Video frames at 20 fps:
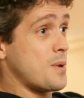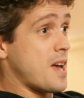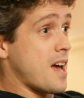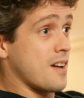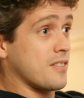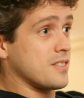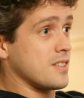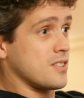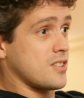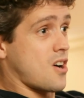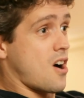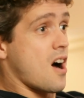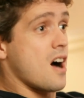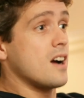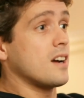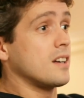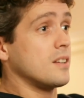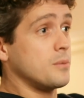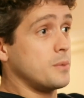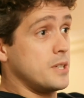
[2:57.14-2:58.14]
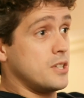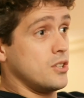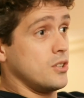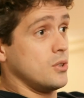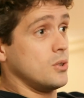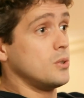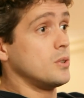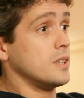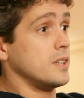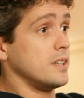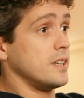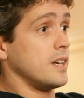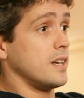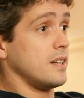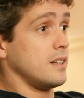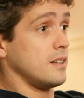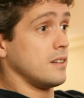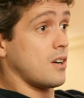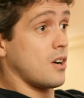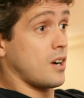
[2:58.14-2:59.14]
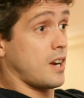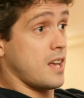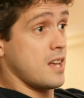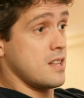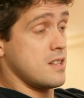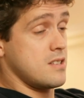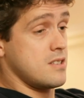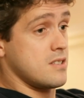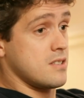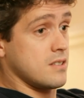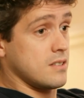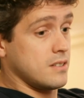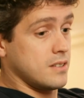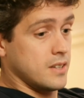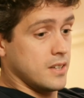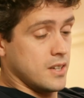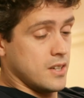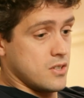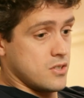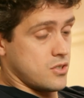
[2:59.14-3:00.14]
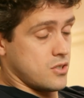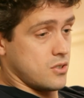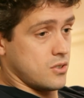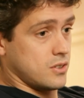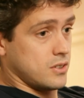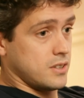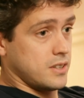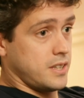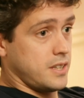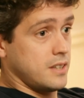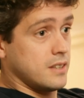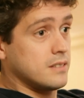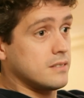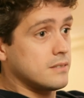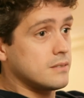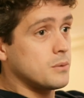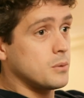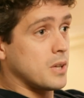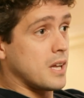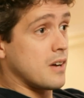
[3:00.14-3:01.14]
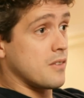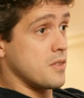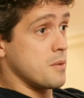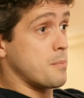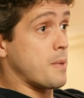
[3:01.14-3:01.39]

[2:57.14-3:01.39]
we have to talk, and we do, and our kids certainly will have the